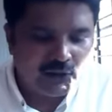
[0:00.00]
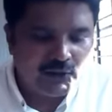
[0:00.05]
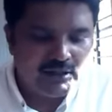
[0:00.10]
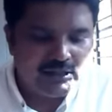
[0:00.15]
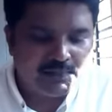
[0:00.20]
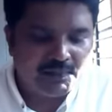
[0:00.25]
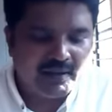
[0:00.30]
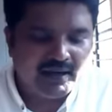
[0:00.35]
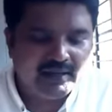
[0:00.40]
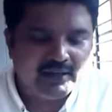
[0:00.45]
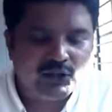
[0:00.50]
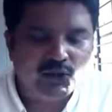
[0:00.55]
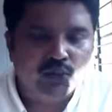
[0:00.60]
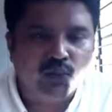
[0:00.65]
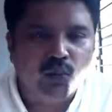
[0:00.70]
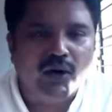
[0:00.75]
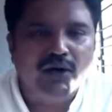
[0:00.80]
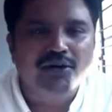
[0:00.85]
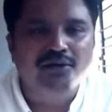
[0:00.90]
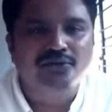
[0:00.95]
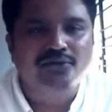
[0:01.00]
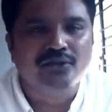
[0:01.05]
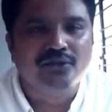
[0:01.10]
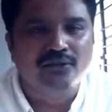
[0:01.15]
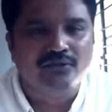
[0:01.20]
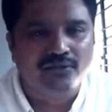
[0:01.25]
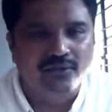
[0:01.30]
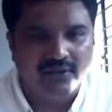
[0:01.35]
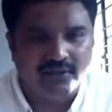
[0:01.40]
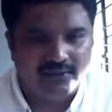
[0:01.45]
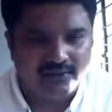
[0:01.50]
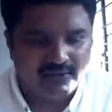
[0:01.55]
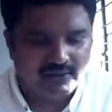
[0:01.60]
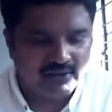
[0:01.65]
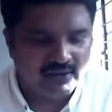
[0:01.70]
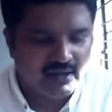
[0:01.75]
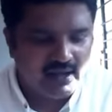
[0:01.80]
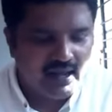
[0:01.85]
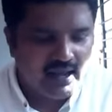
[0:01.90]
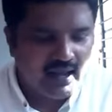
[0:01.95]
to display his wonderful
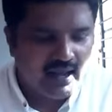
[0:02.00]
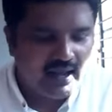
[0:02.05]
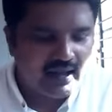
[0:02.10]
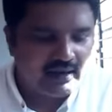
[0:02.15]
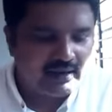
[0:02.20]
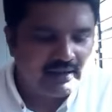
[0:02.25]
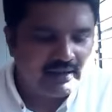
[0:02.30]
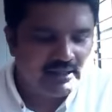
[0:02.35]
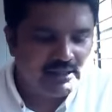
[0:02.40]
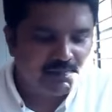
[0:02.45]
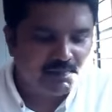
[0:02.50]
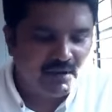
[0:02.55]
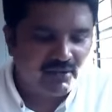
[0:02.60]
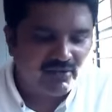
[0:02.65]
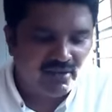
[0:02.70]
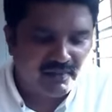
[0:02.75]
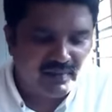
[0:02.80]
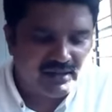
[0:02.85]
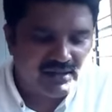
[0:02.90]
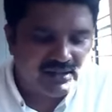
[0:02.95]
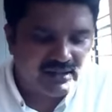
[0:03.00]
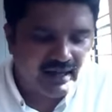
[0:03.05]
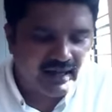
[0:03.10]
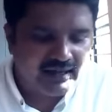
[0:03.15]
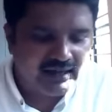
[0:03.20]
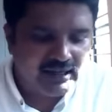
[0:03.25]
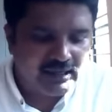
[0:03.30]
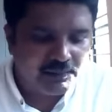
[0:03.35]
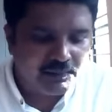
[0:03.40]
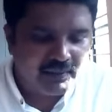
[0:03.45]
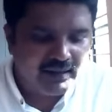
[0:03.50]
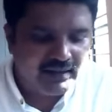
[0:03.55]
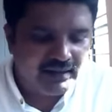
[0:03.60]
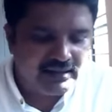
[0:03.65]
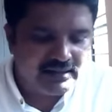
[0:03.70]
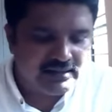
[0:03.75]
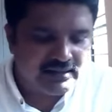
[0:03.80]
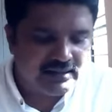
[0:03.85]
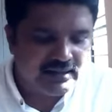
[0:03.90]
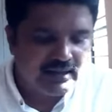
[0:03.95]
feast. And his performance highly
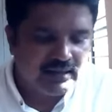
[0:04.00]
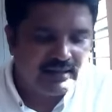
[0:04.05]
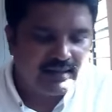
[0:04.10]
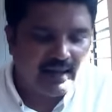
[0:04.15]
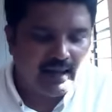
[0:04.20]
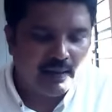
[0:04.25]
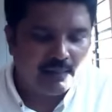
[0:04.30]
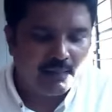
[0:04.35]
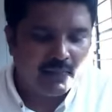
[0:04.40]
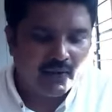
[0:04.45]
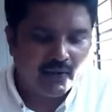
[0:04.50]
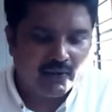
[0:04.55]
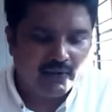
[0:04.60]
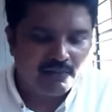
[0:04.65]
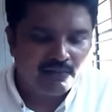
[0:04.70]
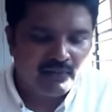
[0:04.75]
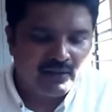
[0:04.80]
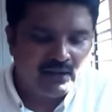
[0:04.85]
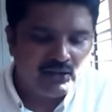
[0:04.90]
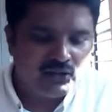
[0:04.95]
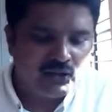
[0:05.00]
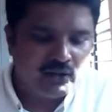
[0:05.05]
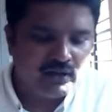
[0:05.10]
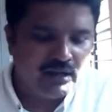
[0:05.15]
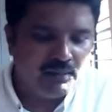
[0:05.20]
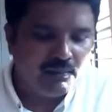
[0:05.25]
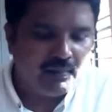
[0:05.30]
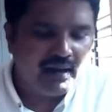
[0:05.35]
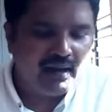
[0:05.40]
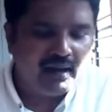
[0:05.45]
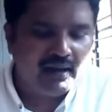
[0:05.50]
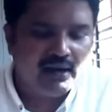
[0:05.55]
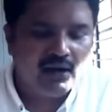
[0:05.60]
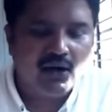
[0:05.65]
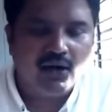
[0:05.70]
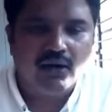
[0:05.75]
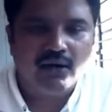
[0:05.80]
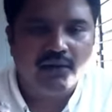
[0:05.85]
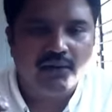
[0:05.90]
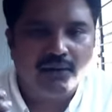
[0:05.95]
pleased the Emperor. So he made,
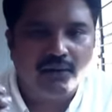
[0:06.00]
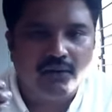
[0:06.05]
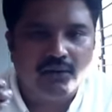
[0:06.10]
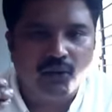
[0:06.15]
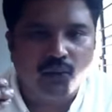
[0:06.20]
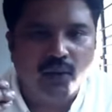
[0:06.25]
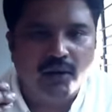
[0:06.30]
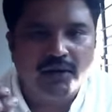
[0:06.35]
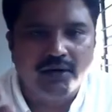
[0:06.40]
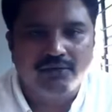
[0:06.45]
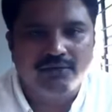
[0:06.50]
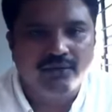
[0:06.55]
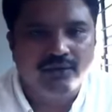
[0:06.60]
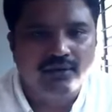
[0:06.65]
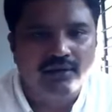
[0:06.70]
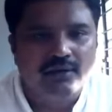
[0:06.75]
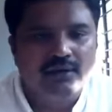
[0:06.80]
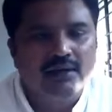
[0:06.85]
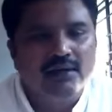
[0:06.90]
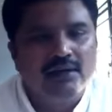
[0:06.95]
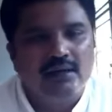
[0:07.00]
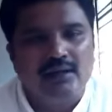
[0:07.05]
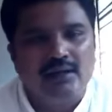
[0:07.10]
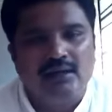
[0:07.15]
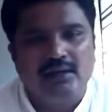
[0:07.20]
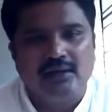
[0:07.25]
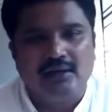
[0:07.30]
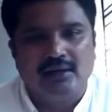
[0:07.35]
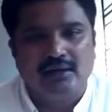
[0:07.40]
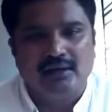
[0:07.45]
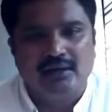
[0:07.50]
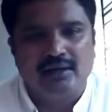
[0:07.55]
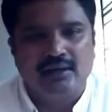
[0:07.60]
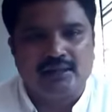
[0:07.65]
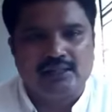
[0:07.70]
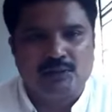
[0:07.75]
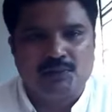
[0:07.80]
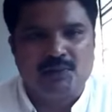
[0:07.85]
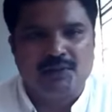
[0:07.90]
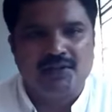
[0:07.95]
the wonderful
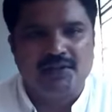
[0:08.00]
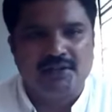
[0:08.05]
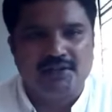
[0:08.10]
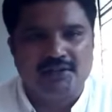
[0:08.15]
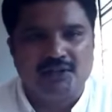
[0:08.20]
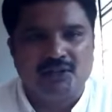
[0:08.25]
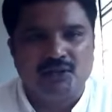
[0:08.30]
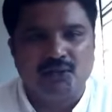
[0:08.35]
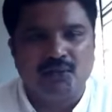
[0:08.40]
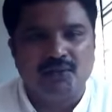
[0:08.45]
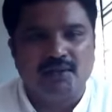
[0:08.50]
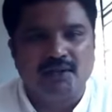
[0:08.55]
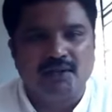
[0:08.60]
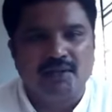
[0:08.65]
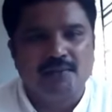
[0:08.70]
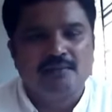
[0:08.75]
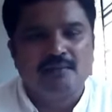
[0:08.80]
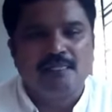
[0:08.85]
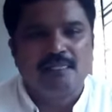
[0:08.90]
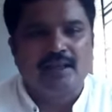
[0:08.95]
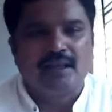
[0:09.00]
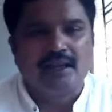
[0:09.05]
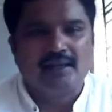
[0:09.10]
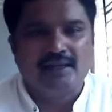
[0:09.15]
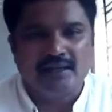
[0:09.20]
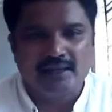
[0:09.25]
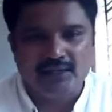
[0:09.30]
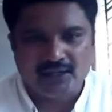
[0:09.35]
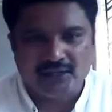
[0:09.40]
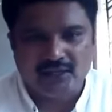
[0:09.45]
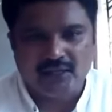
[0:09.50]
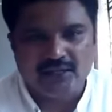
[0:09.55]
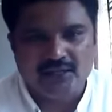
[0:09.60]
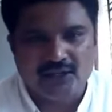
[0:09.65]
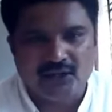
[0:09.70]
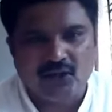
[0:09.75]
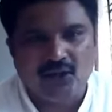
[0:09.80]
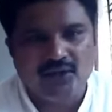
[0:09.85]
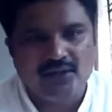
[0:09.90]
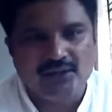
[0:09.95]
experiences over there, and he
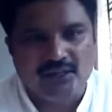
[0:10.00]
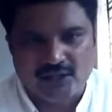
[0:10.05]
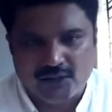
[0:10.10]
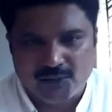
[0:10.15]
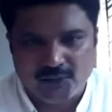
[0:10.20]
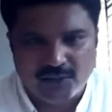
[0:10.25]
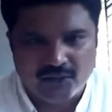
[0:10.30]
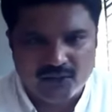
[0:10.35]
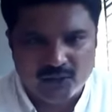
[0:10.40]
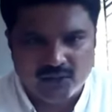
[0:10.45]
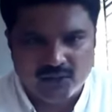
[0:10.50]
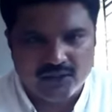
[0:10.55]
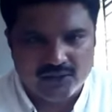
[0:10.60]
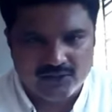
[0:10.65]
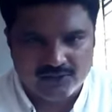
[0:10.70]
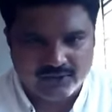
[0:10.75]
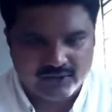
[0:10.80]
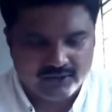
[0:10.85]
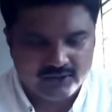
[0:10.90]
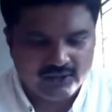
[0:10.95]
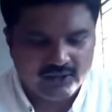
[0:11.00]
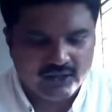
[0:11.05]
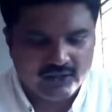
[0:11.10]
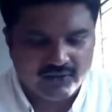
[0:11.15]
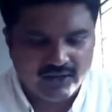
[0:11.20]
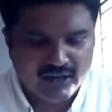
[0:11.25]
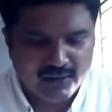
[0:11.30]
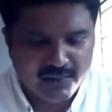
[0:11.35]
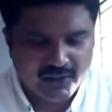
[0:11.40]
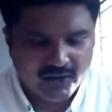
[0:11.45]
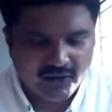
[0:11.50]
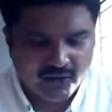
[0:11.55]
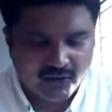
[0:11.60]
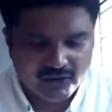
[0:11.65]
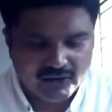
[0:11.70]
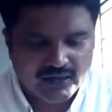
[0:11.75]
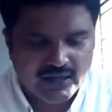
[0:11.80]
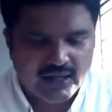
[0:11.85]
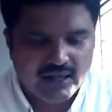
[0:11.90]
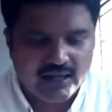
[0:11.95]
shares all this experience with his friends. That we come
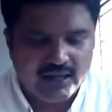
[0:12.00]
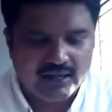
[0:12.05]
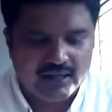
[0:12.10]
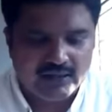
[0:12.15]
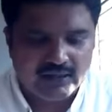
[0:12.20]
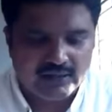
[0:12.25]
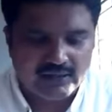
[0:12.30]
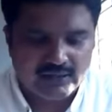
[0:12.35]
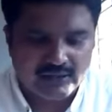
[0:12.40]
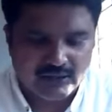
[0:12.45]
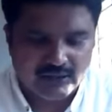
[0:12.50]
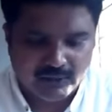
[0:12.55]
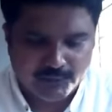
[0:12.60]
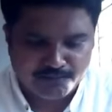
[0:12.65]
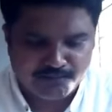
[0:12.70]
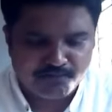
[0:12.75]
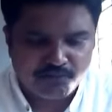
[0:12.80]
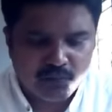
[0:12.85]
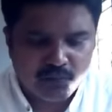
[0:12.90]
across in this